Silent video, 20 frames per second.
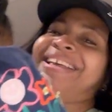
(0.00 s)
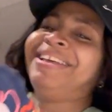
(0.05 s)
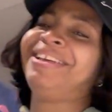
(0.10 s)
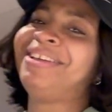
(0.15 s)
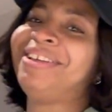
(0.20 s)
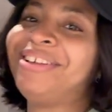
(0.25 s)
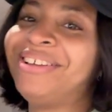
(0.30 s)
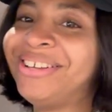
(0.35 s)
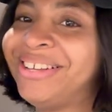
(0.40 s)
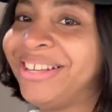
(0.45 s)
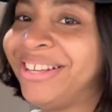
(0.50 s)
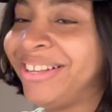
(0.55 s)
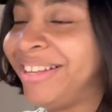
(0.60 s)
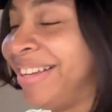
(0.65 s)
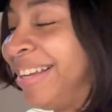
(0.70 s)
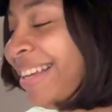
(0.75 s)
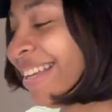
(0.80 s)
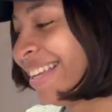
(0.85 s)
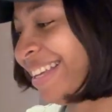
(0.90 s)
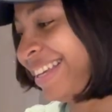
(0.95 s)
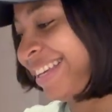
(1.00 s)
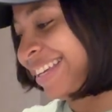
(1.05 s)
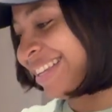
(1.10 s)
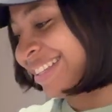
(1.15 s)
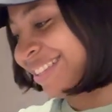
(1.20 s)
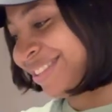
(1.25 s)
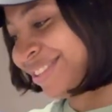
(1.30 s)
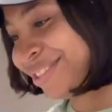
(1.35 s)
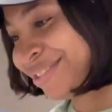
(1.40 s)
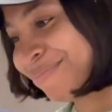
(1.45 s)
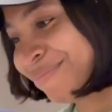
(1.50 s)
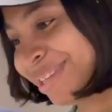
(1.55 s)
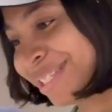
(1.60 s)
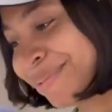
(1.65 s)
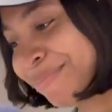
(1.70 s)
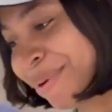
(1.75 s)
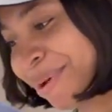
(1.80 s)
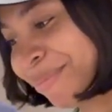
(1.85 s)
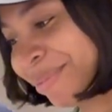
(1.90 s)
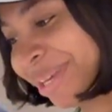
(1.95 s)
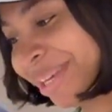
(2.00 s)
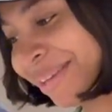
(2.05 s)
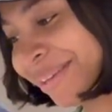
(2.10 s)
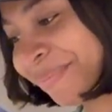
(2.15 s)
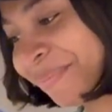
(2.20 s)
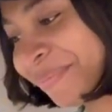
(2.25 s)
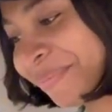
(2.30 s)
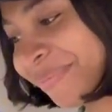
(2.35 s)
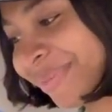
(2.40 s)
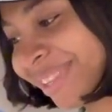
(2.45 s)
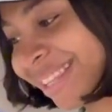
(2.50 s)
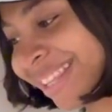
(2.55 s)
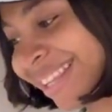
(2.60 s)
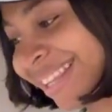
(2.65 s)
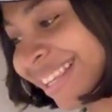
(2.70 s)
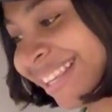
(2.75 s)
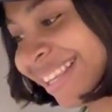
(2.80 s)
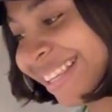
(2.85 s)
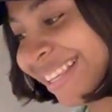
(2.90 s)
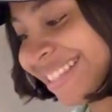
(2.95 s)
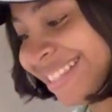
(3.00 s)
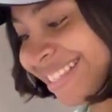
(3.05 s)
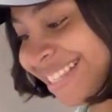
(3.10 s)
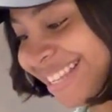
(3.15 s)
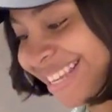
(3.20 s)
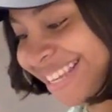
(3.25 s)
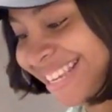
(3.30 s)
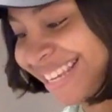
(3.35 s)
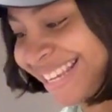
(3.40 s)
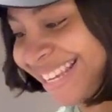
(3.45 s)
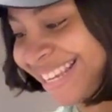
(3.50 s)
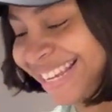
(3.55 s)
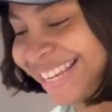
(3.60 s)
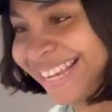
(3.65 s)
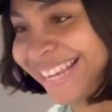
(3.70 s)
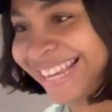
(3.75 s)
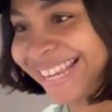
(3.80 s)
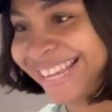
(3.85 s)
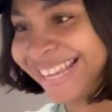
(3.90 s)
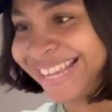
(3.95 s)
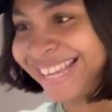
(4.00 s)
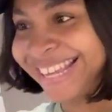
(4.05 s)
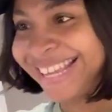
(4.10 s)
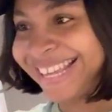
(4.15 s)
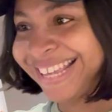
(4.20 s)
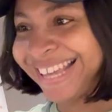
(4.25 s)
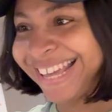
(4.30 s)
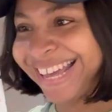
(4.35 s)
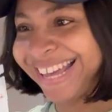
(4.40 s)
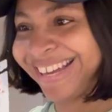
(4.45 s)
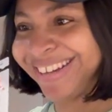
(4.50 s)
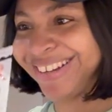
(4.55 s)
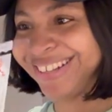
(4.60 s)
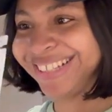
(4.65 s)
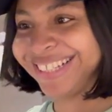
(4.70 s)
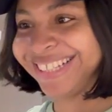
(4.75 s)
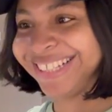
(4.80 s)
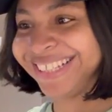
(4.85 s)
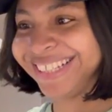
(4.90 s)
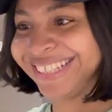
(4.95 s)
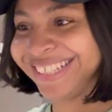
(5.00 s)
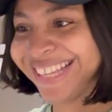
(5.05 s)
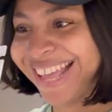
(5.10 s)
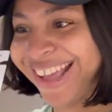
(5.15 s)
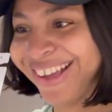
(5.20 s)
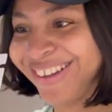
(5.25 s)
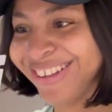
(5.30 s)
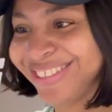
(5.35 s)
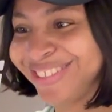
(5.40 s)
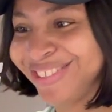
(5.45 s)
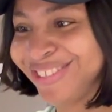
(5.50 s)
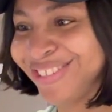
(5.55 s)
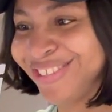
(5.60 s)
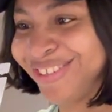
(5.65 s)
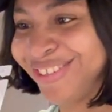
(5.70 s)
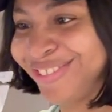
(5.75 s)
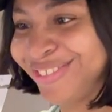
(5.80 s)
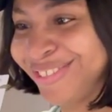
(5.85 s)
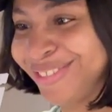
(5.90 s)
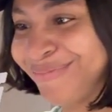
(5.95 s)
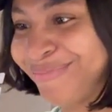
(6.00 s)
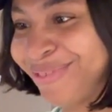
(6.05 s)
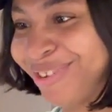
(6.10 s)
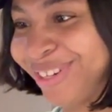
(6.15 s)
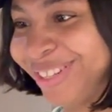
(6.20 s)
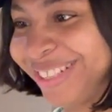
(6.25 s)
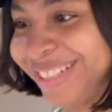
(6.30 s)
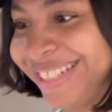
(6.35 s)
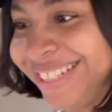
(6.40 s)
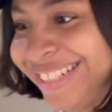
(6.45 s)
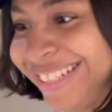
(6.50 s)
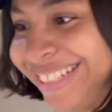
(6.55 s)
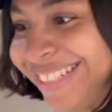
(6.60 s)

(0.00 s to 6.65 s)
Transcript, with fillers: uh, did you miss mommy see I got I got you new toothbrush.